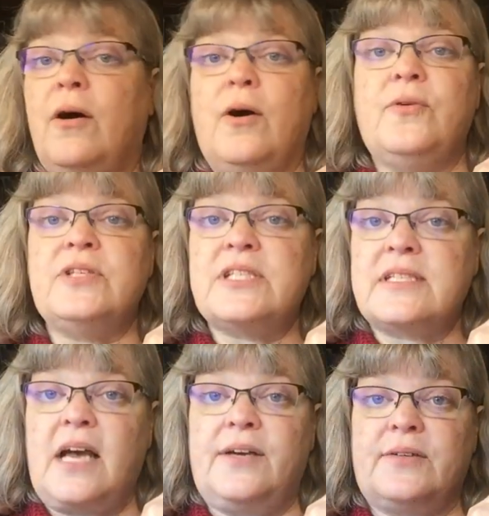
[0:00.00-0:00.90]
who the
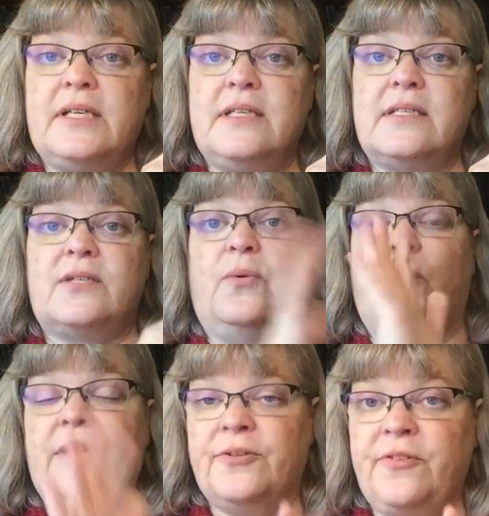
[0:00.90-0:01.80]
designer is,
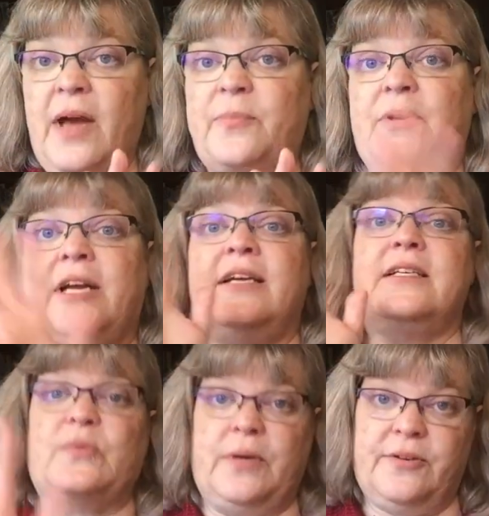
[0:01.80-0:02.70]
what your fabric
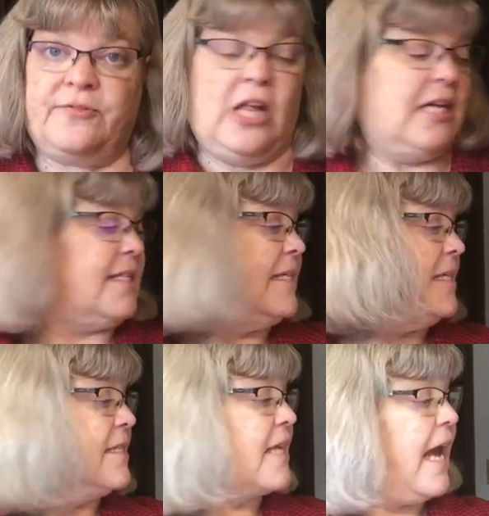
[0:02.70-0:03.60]
is, what your floss
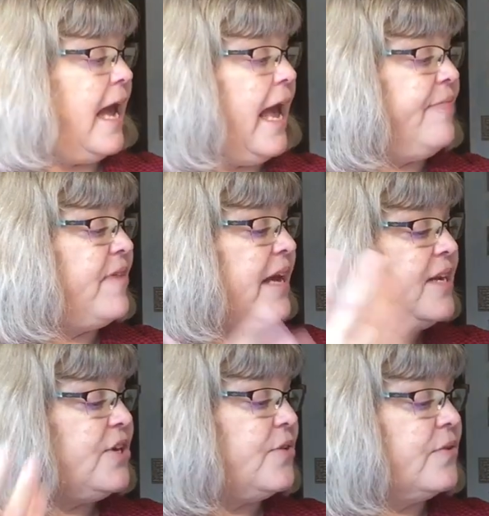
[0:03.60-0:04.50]
is, and then
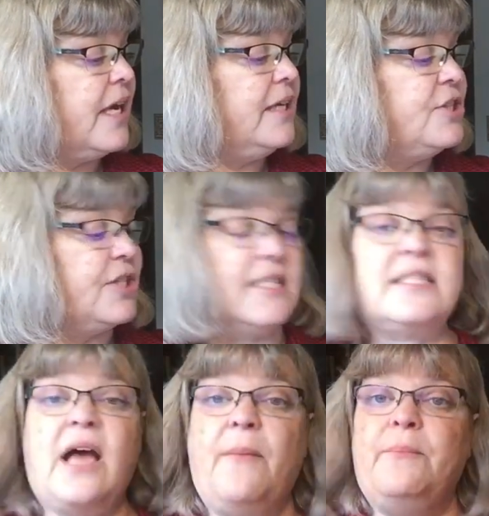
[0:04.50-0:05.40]
you can just
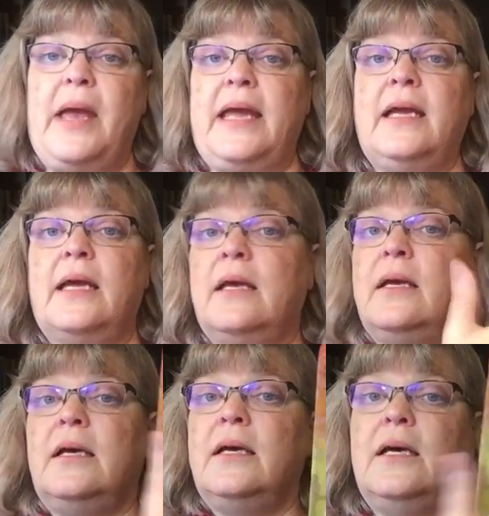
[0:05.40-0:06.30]
make
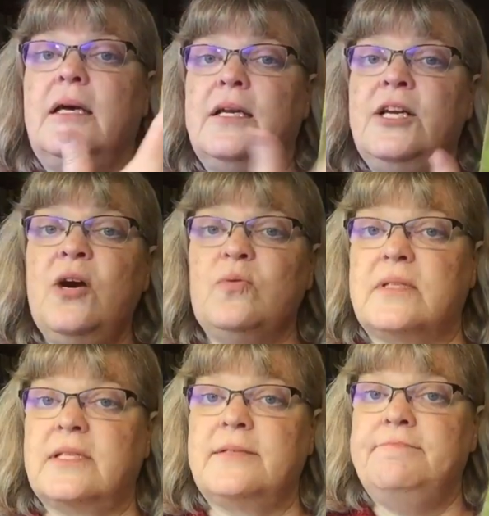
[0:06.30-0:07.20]

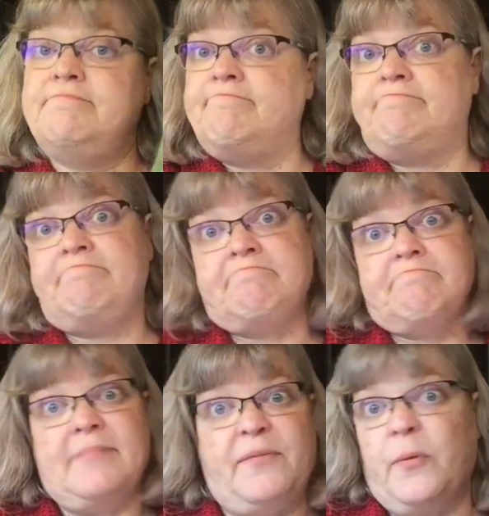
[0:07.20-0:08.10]
notes.
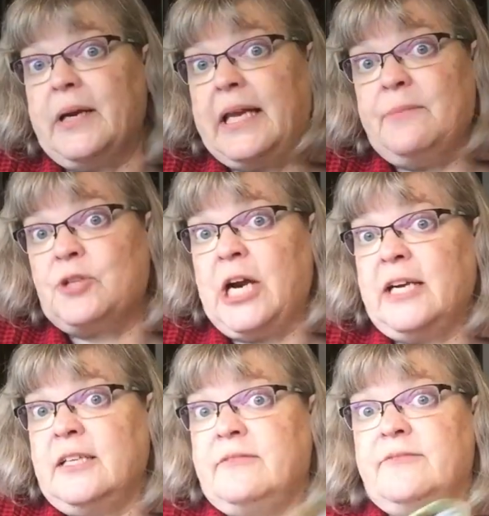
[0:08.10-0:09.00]
If you want to keep
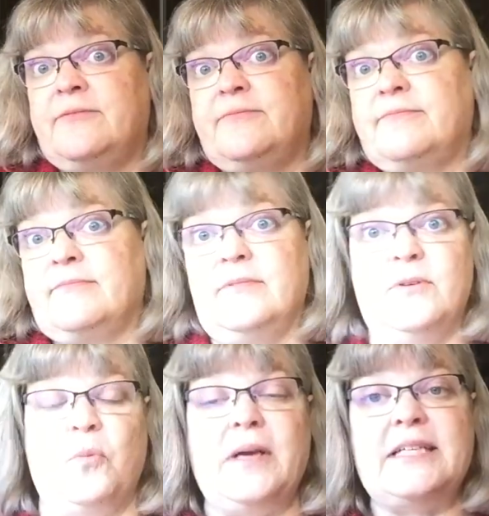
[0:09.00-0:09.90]
track of
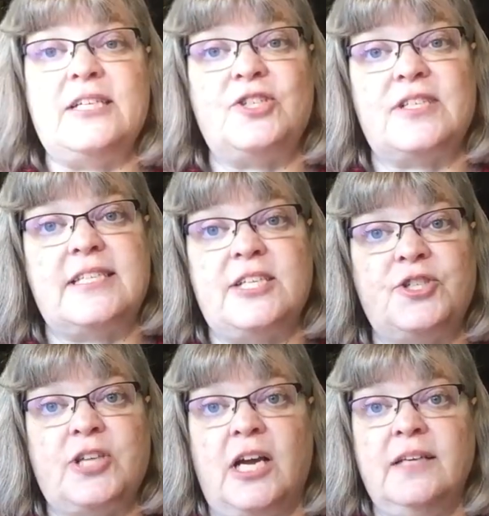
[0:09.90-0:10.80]
what days you
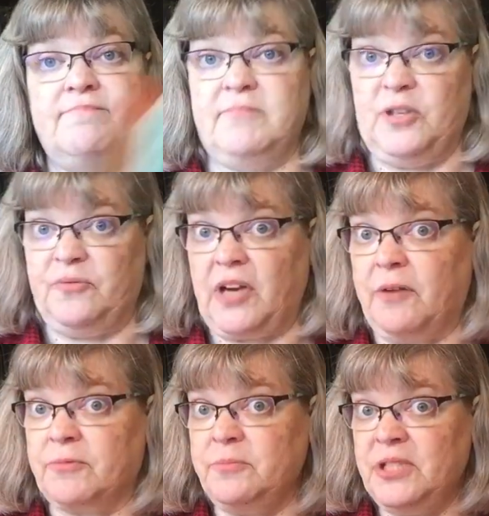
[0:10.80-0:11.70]
stitched on it, you've got
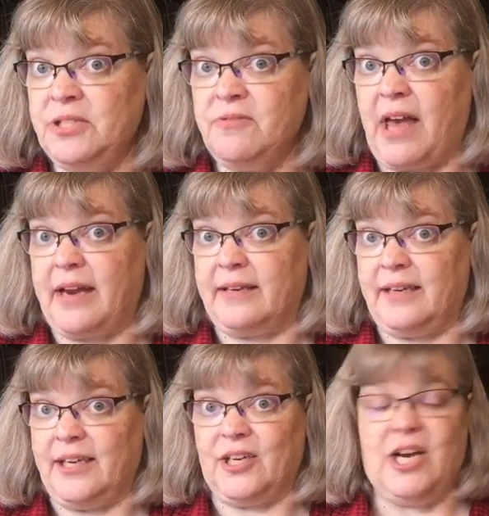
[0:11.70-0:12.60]
room to do that in
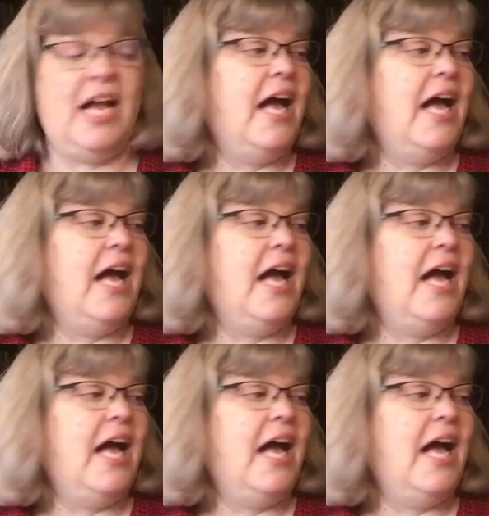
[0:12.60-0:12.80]
here.